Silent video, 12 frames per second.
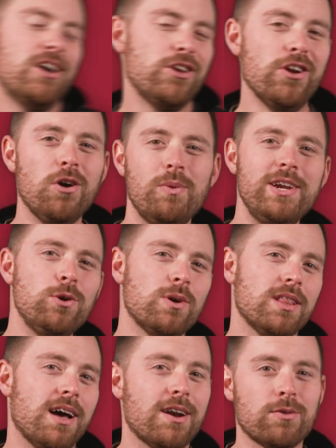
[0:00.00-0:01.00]
You know, we do a
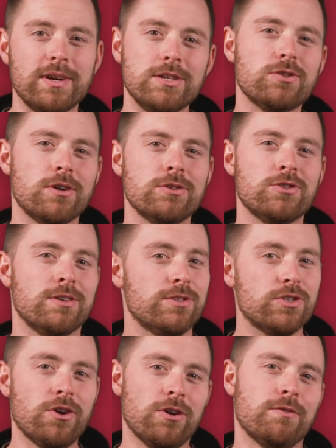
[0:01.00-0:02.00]
lot of research on
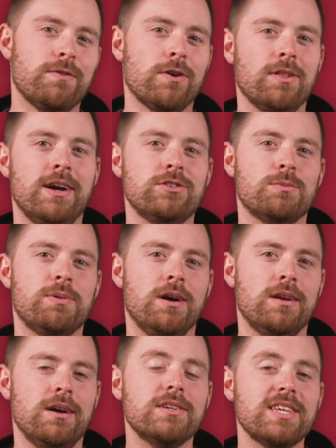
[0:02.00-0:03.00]
starter fertilizer
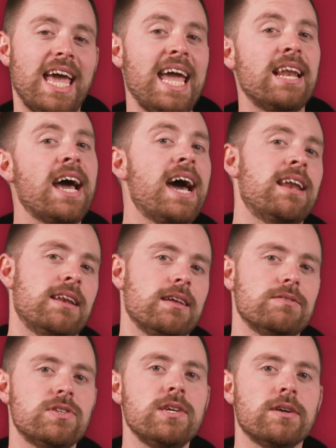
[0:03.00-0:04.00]
products and
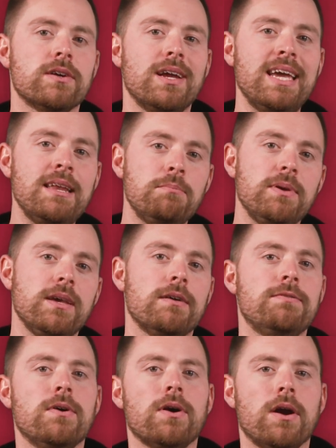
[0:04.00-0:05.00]
additives here in
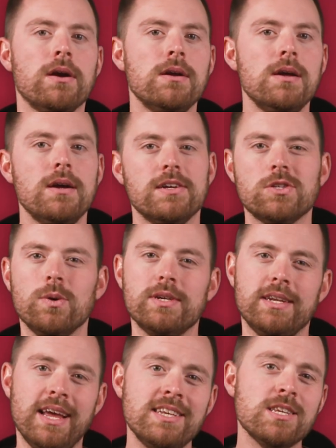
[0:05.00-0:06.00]
PFR. So in
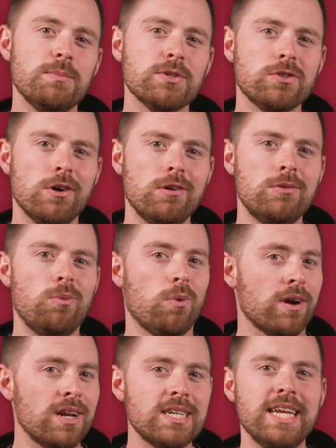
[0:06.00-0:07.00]
today's episode,
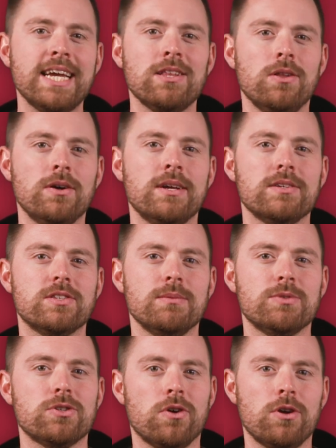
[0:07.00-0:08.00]
we're gonna take a look at
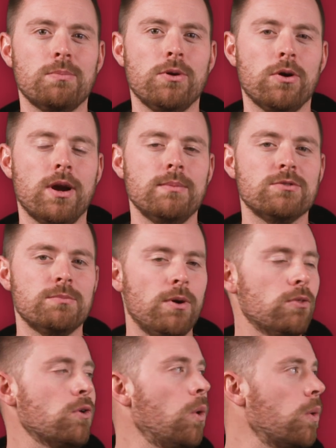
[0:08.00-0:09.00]
some starter programs for
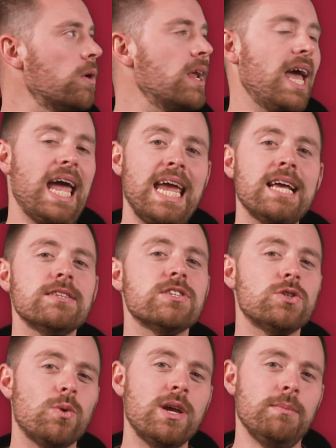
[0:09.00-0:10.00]
both corn and
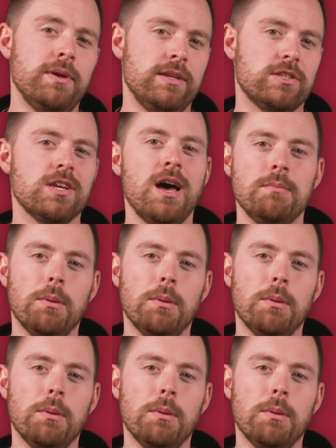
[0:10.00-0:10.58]
soybeans.